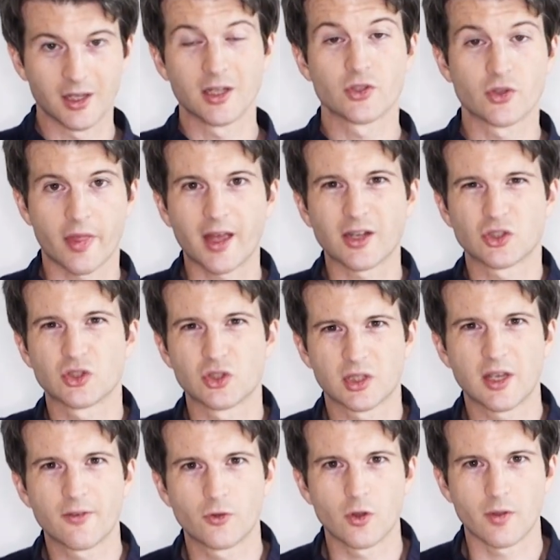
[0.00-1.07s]
So that just
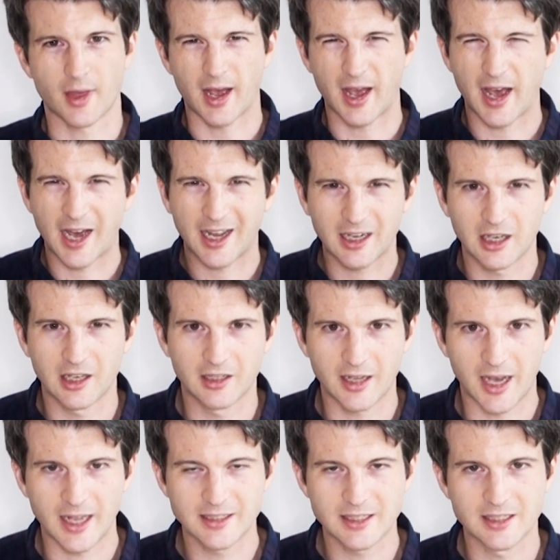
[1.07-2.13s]
gives you that
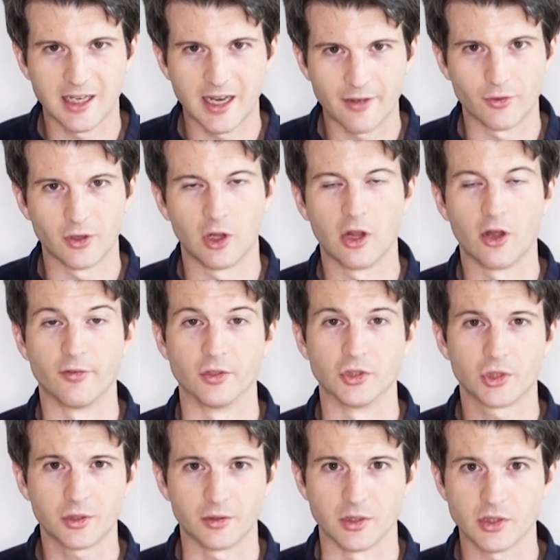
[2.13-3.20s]
added level of
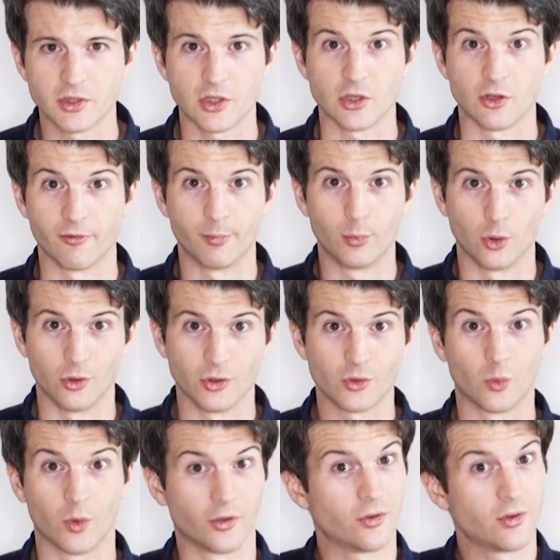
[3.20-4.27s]
assurance that you've bought
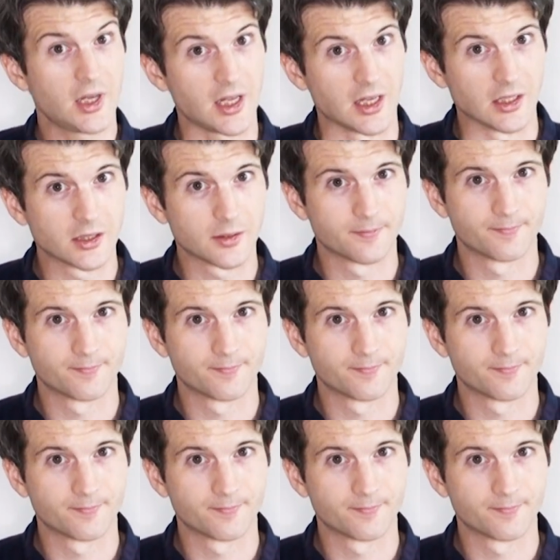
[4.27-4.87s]
what you need.